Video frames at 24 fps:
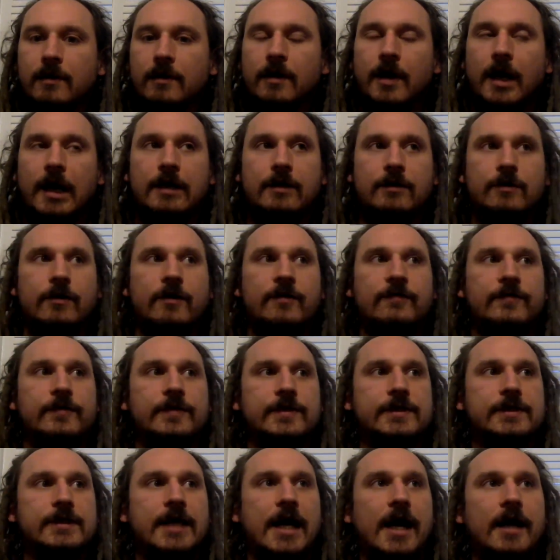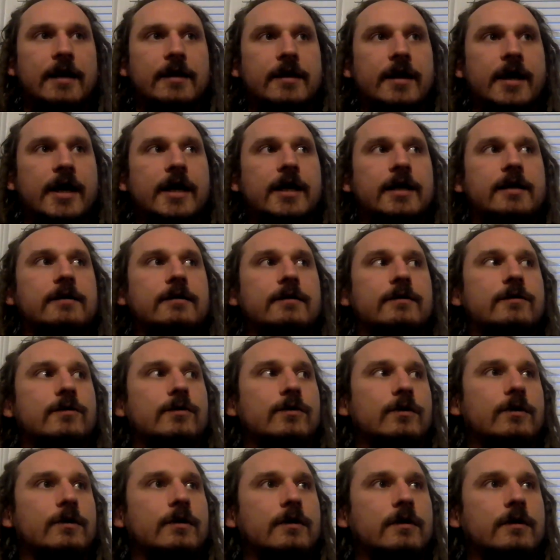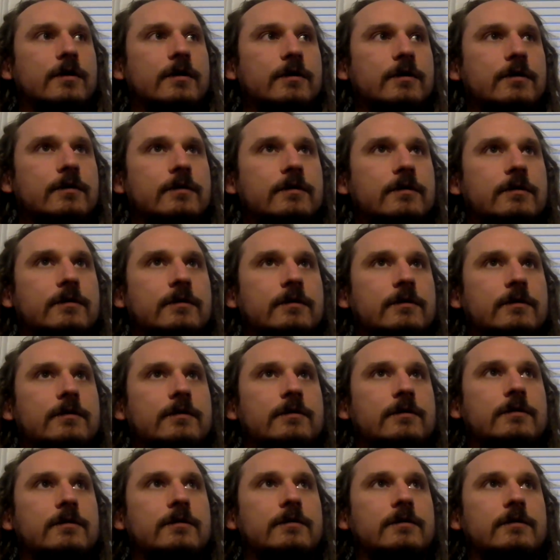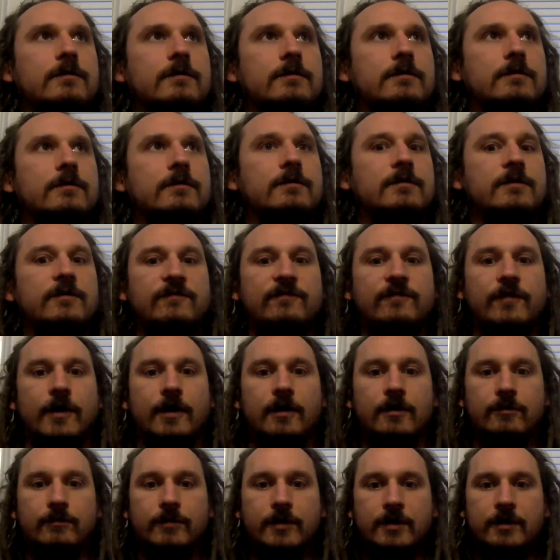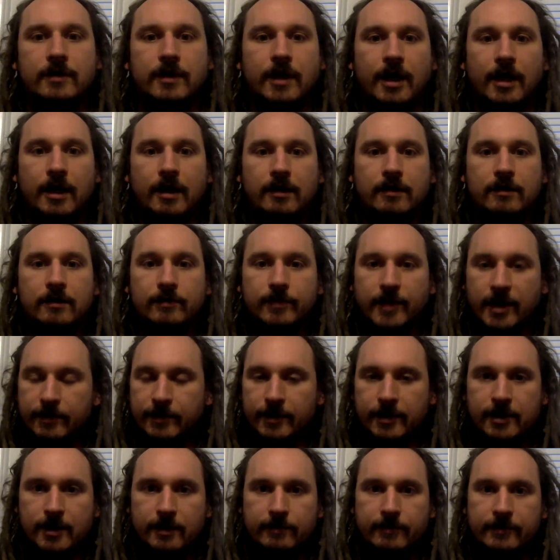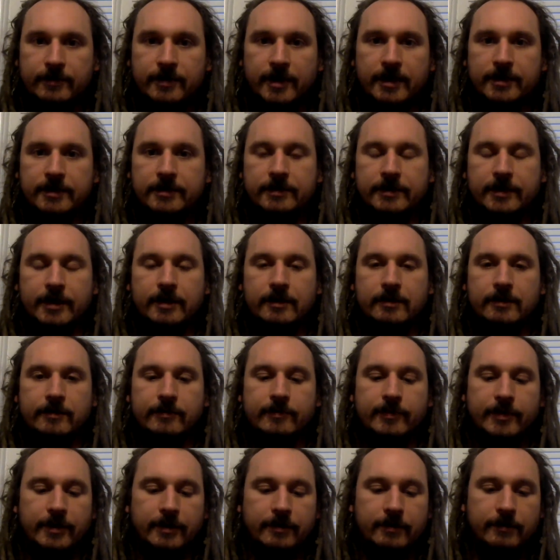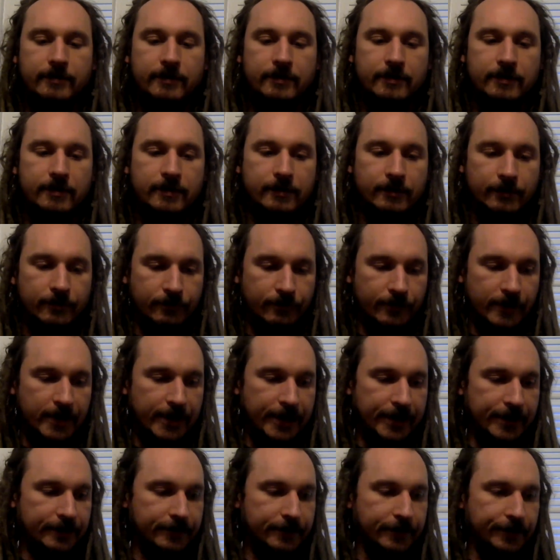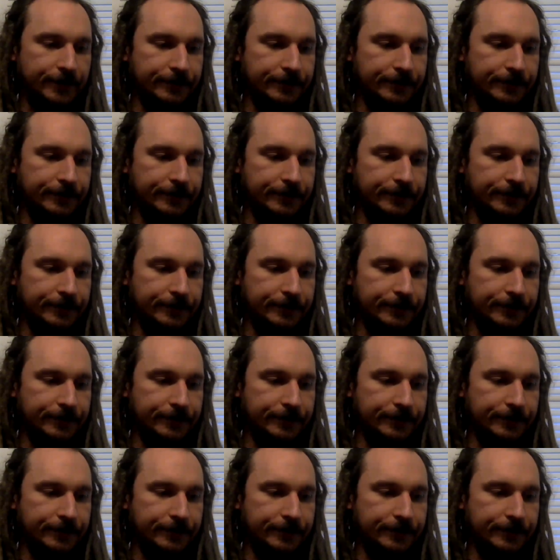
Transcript: I don't know if it was that night or the following night or maybe a couple nights later, but either way,